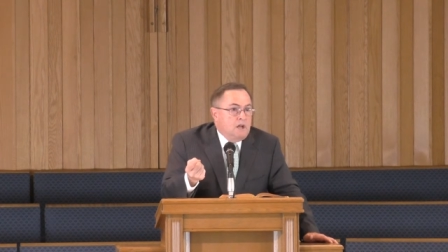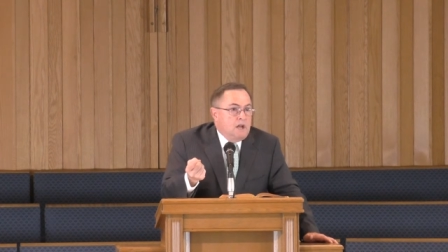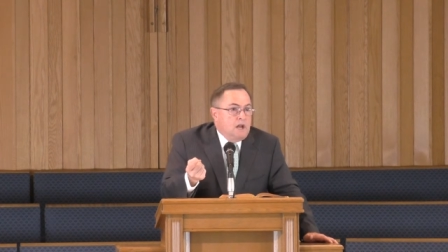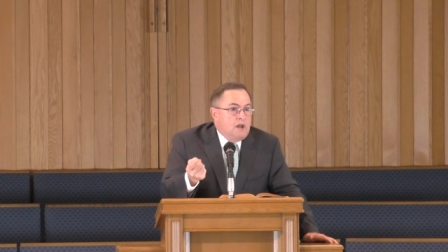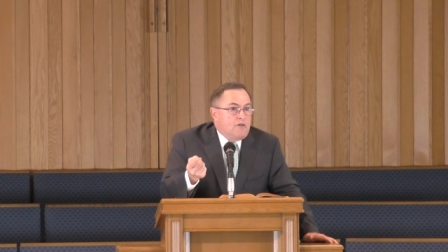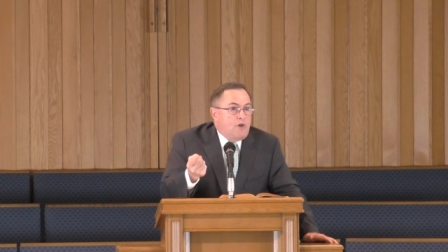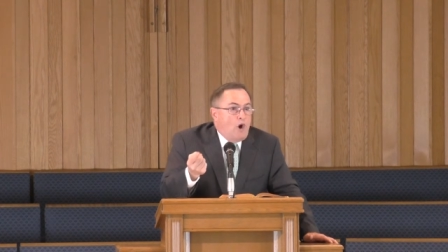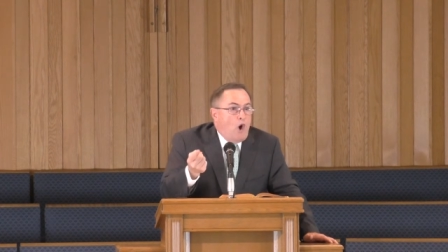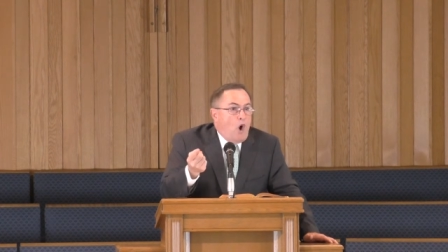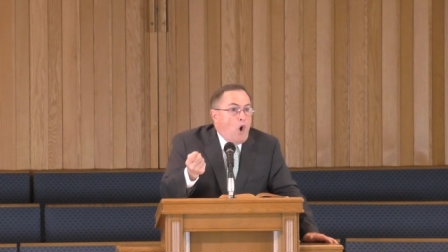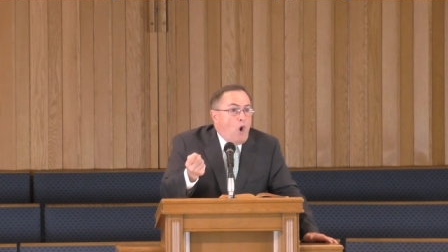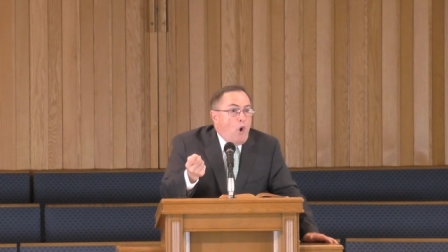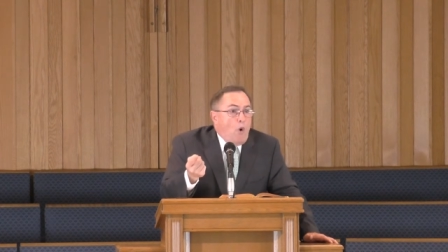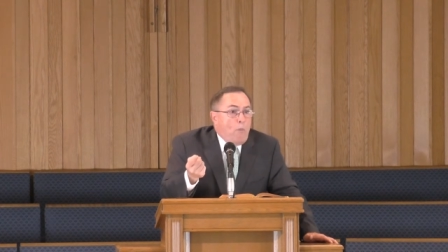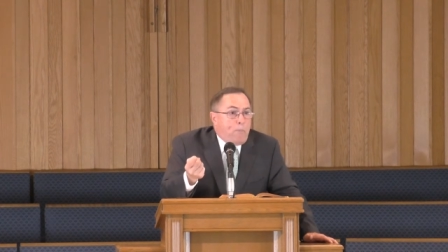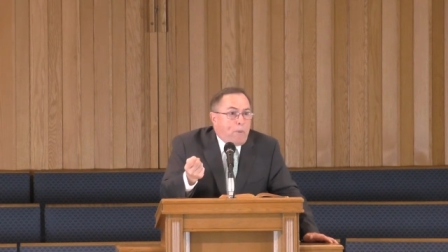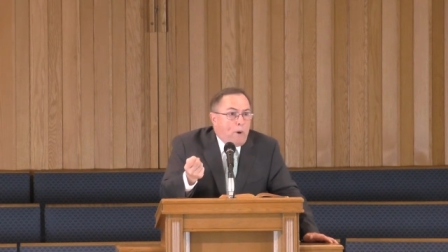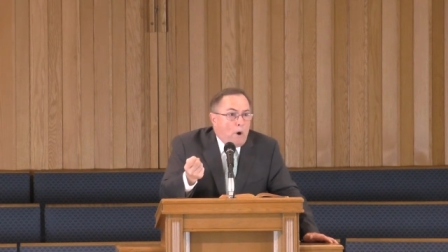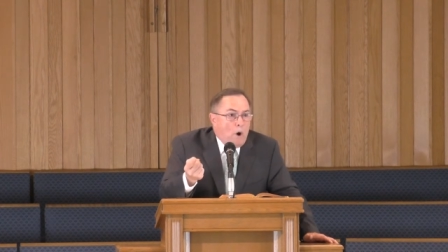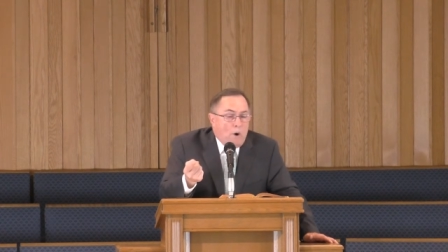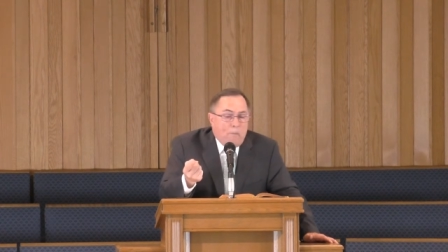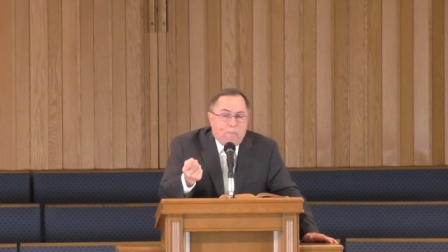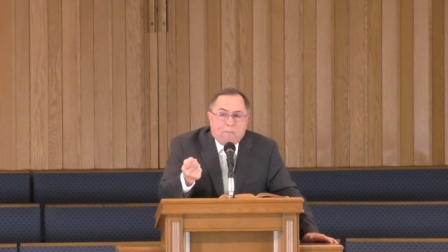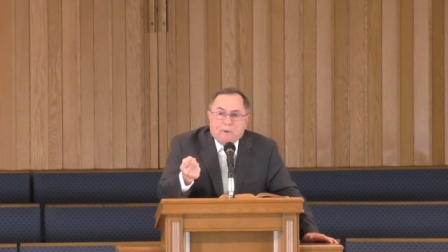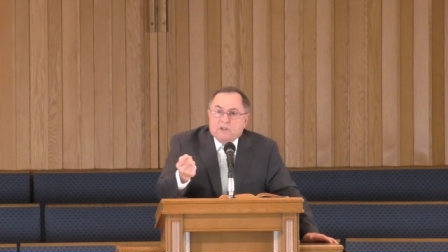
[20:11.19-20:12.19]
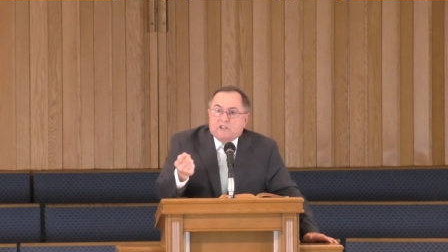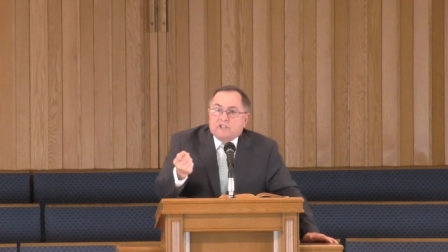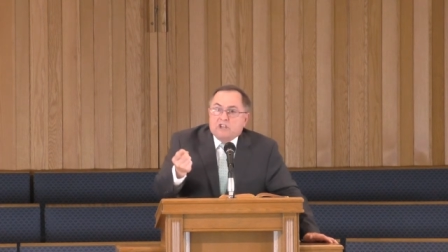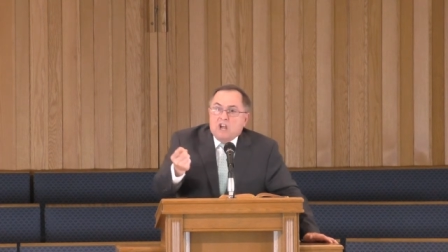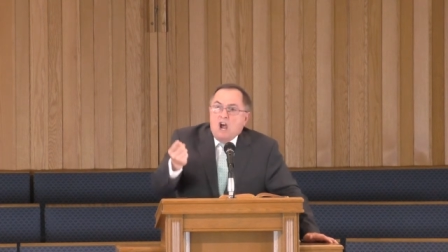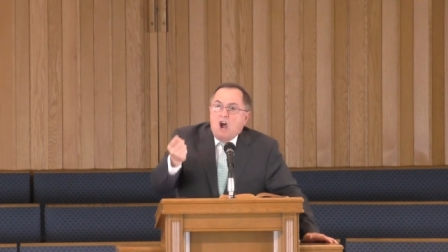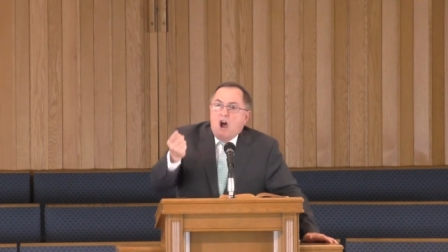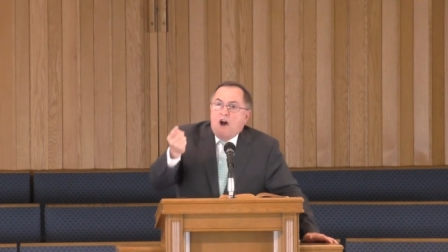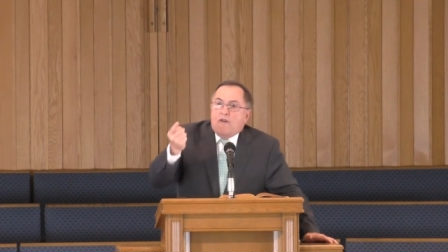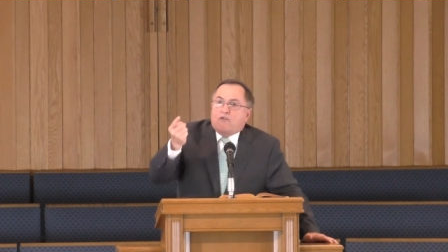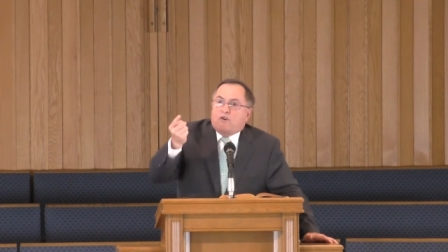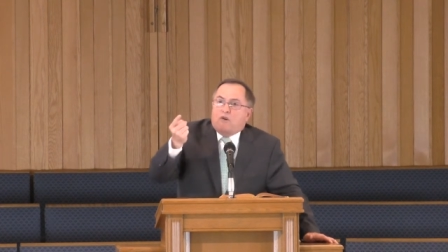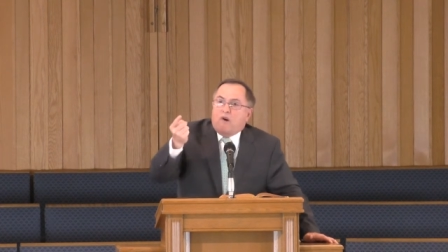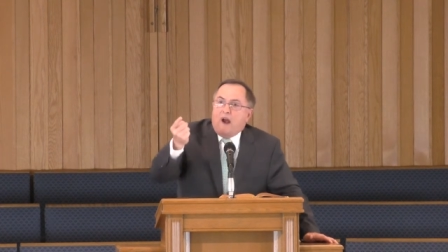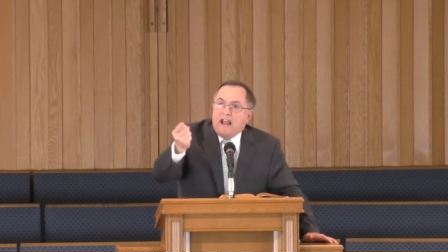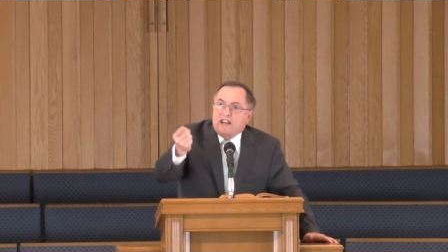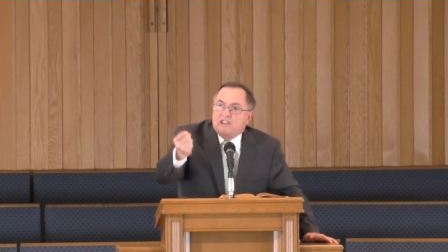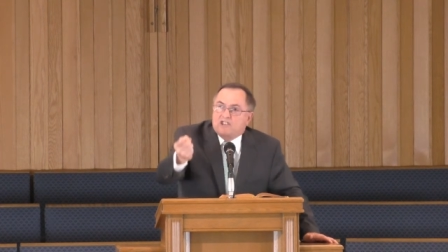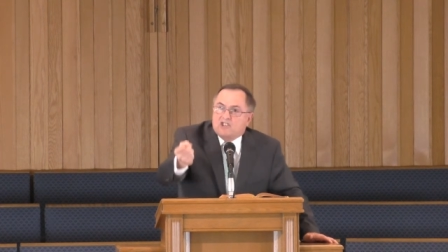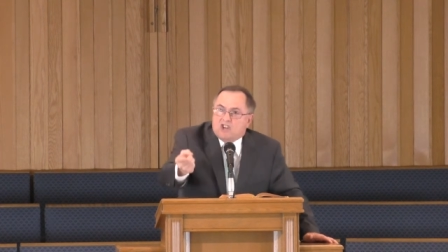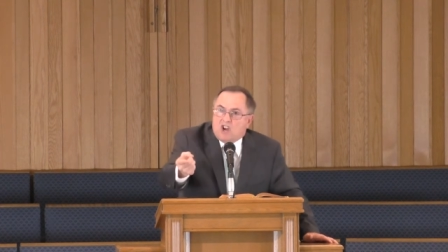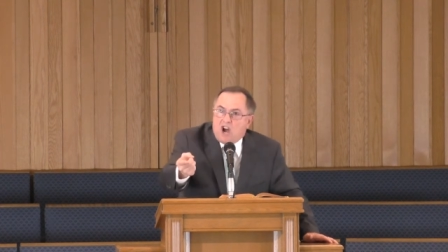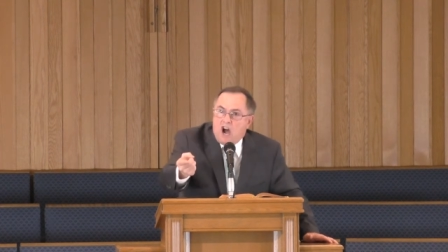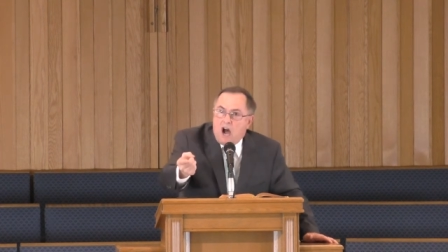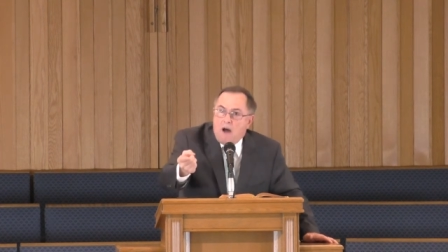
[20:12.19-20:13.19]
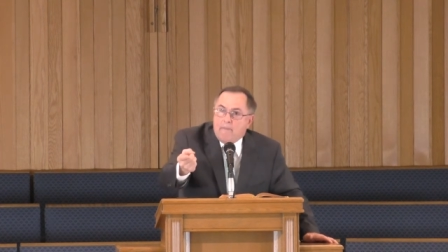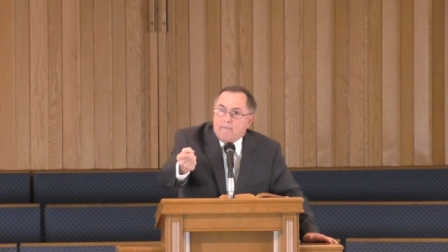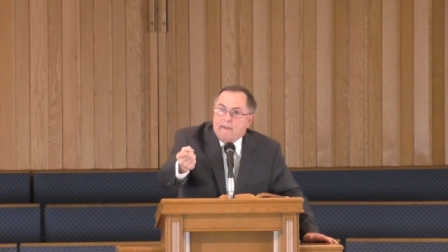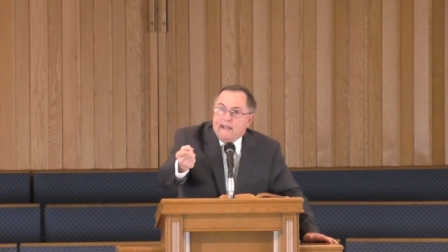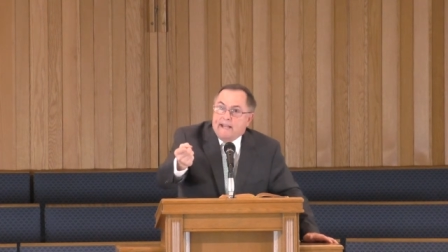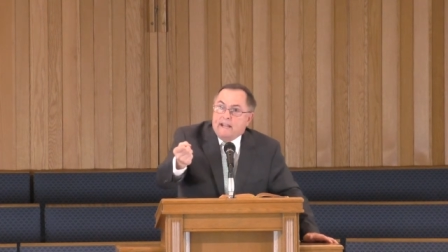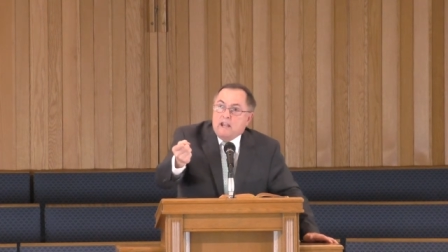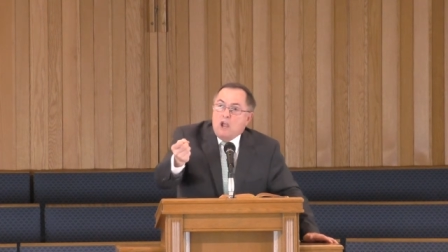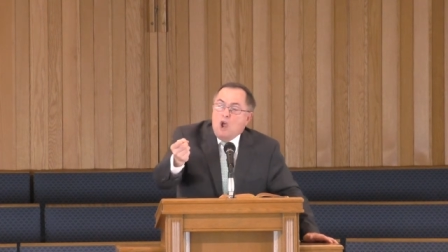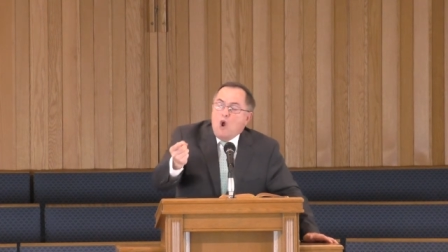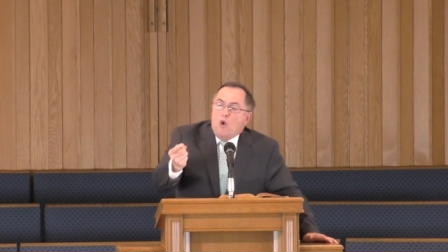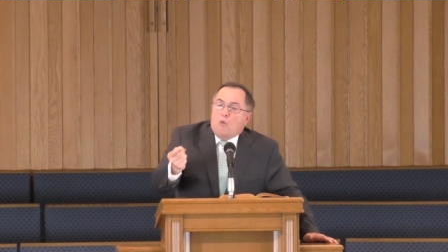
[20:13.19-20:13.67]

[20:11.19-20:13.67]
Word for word: The whole purpose of Christ's coming